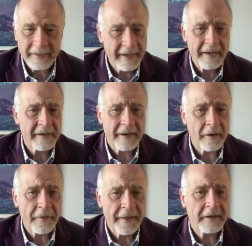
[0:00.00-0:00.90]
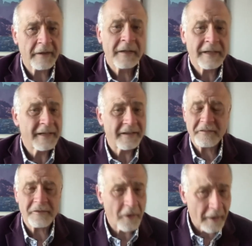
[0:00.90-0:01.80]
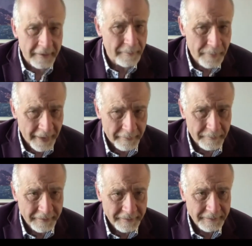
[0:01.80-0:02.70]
Canada Health Act is not an impediment.